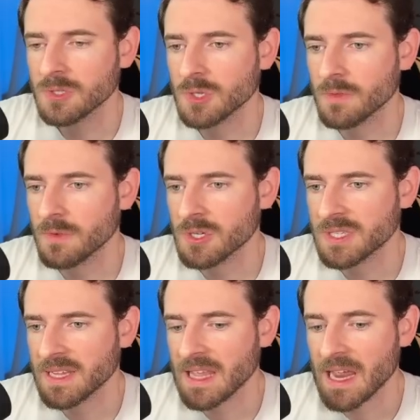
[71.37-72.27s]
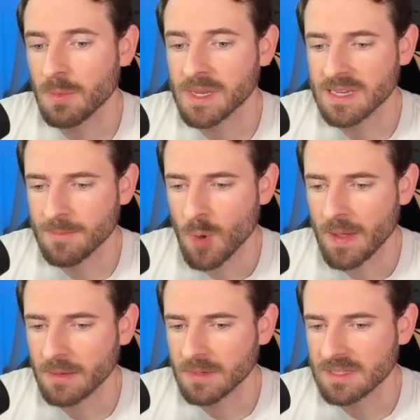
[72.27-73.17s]
So the first thing that I want to demo
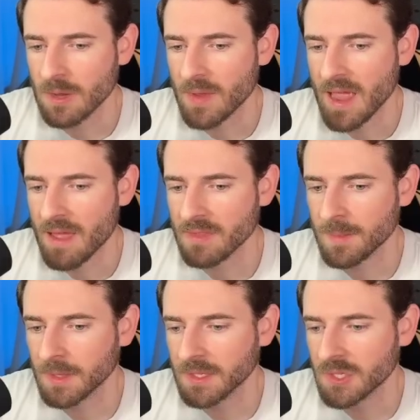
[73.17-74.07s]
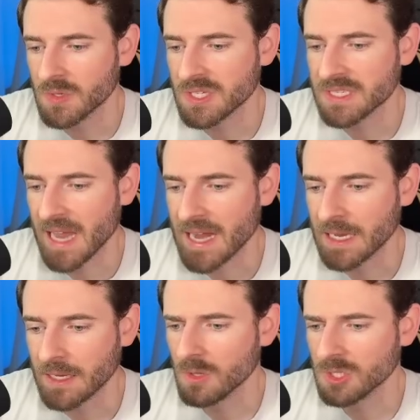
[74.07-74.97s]
out is that we have the ability to sign in.